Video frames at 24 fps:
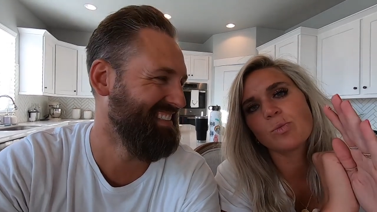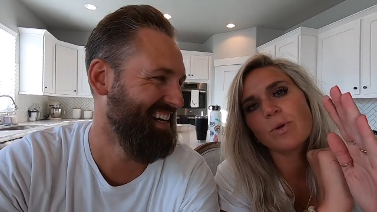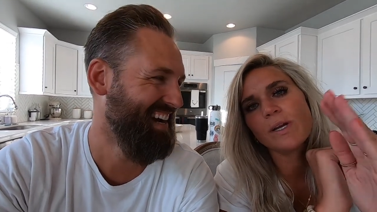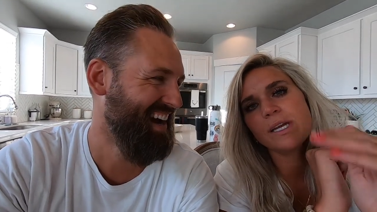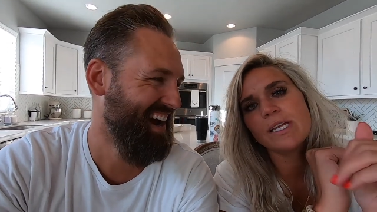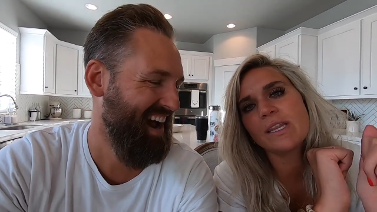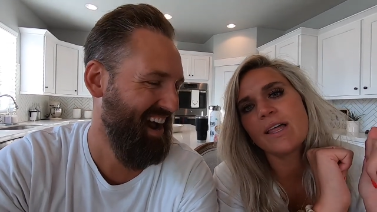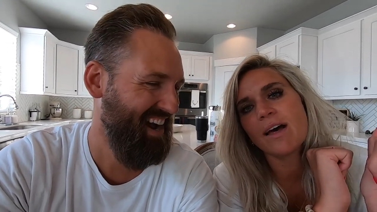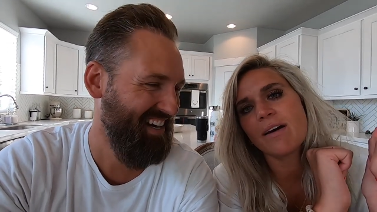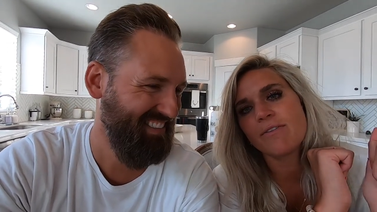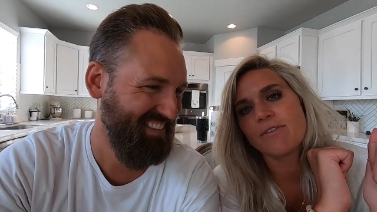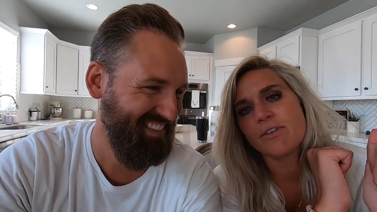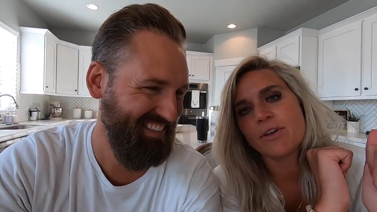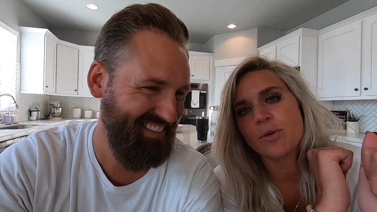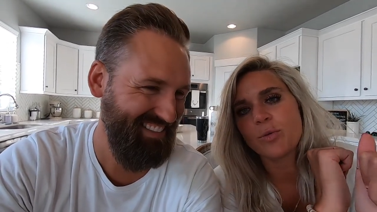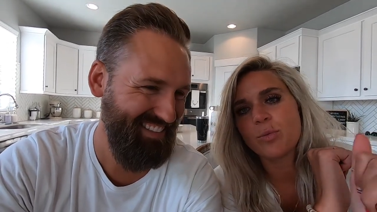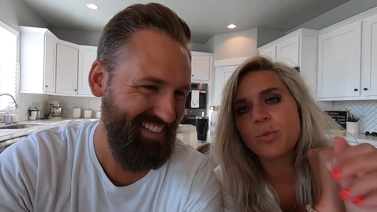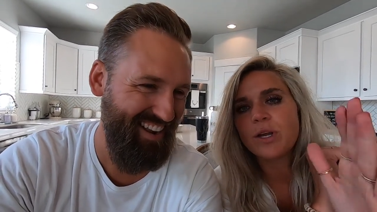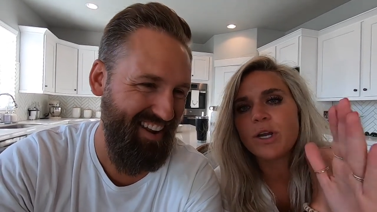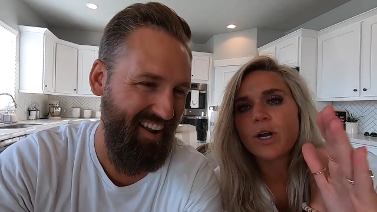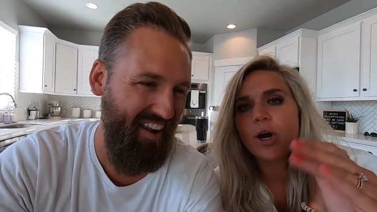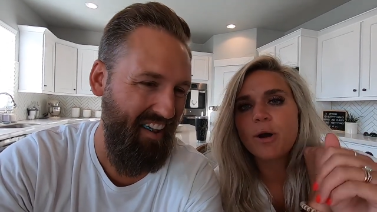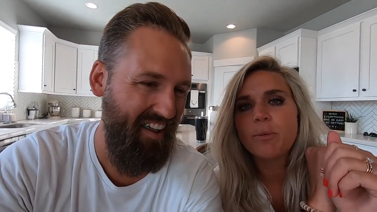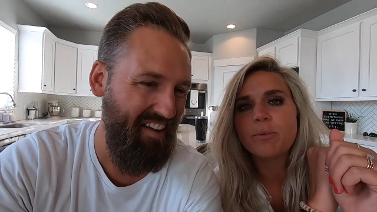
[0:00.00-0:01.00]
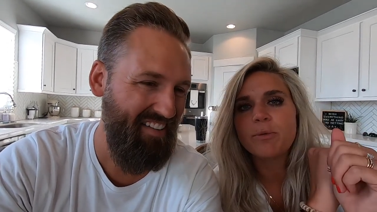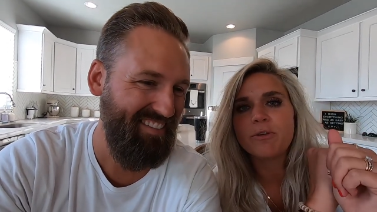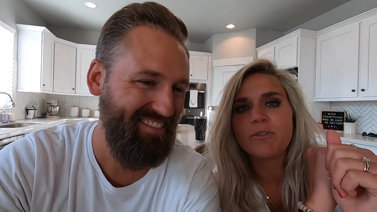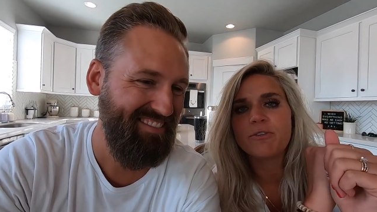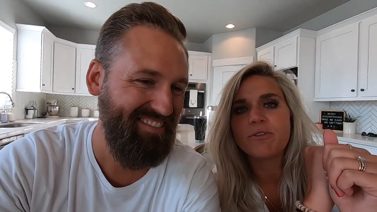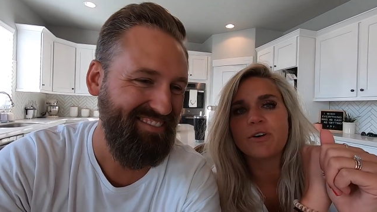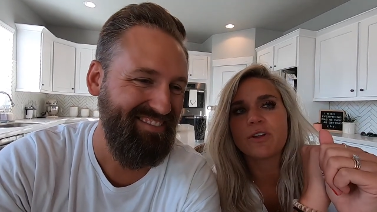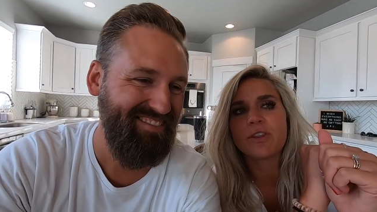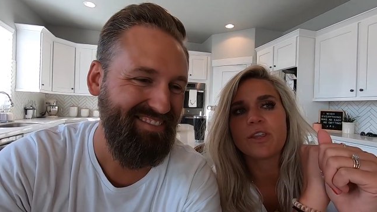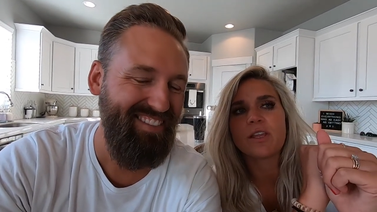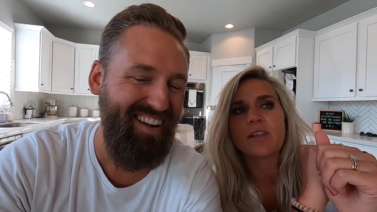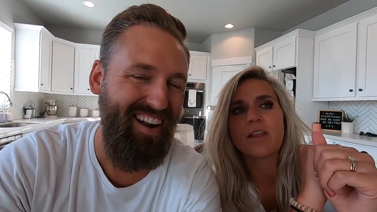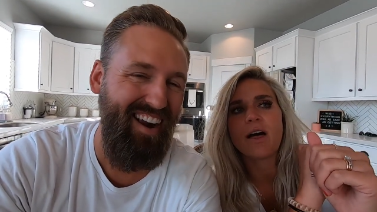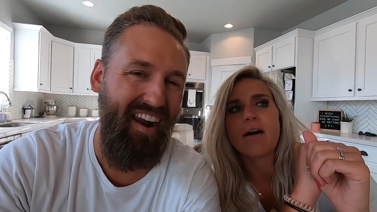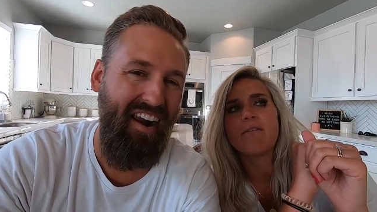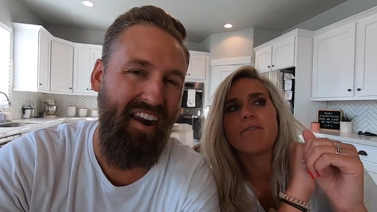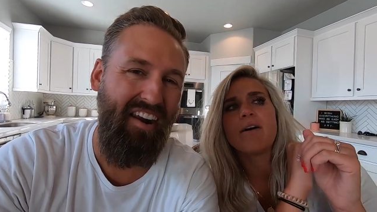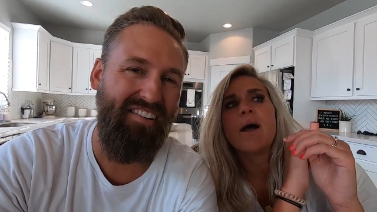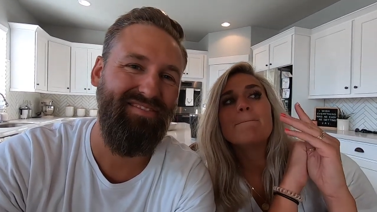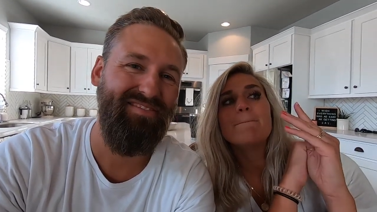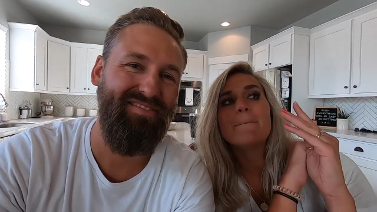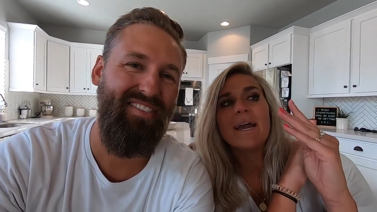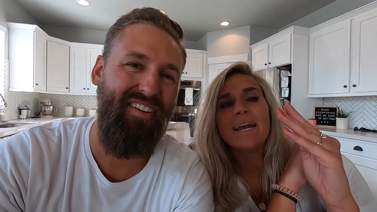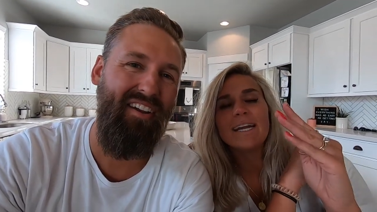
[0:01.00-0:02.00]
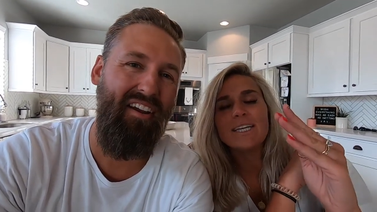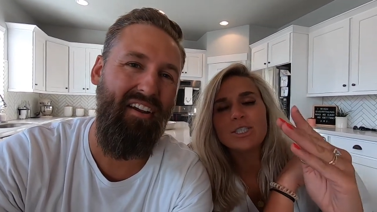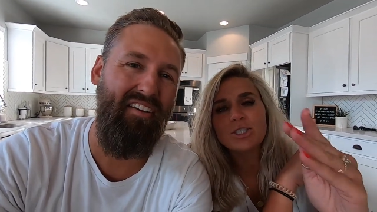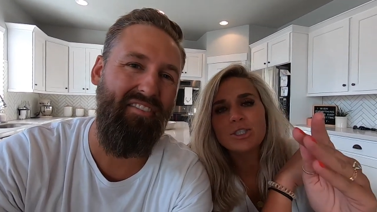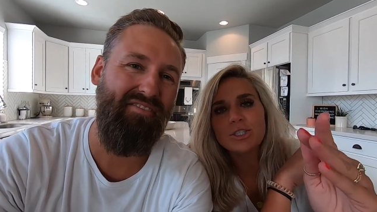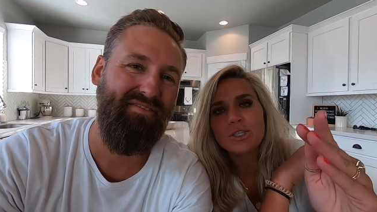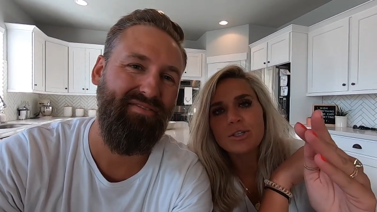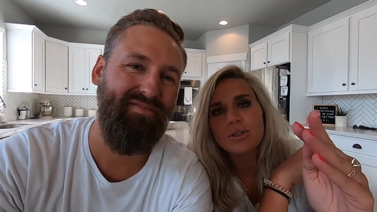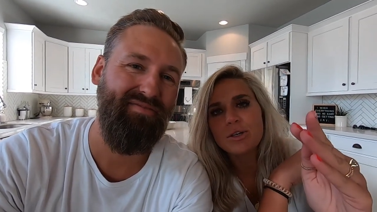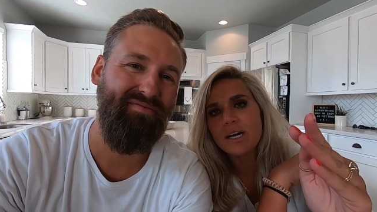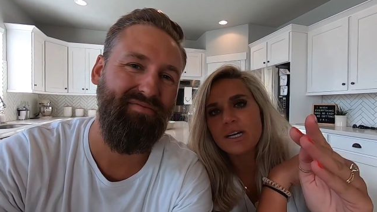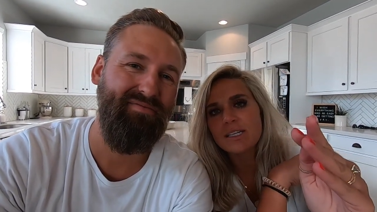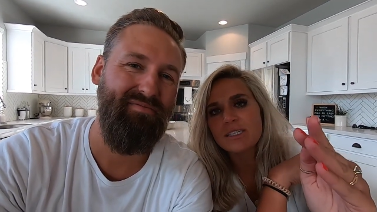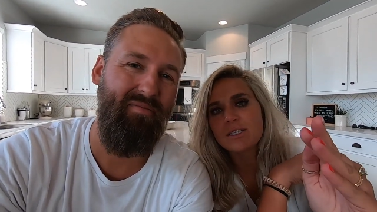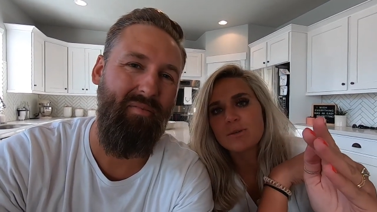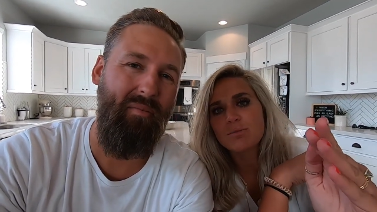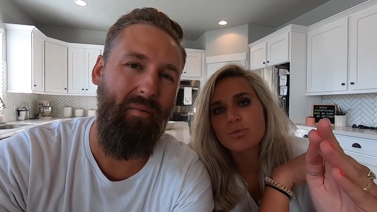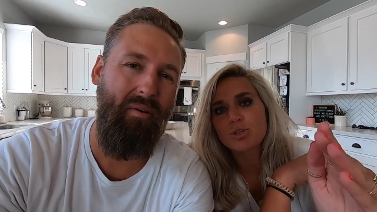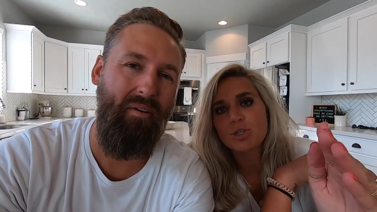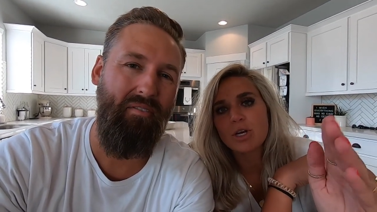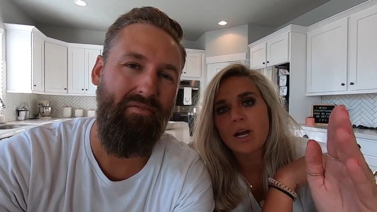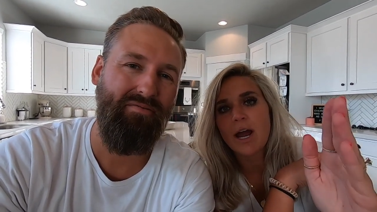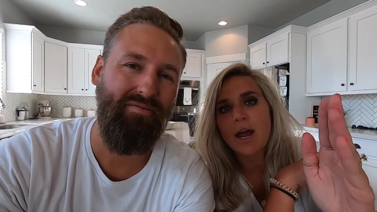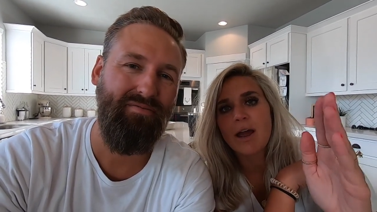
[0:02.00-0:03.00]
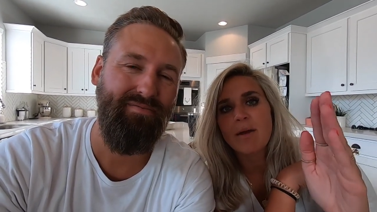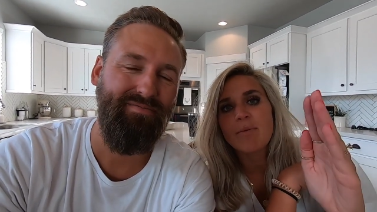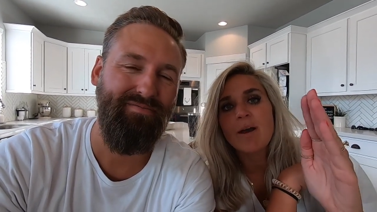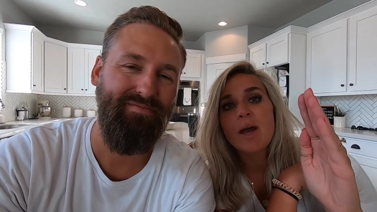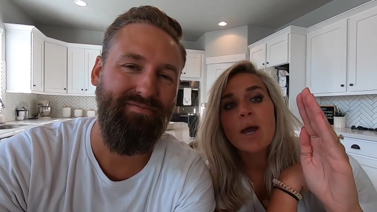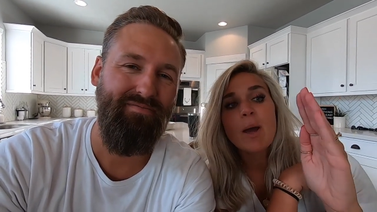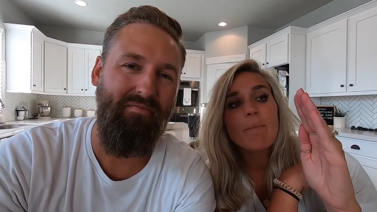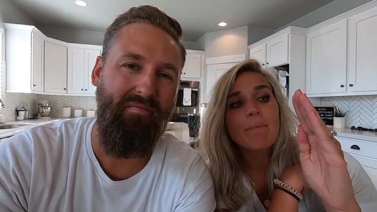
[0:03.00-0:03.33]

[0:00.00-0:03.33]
Speaker 1: we love you. We hope you feel the love. Make sure you guys subscribe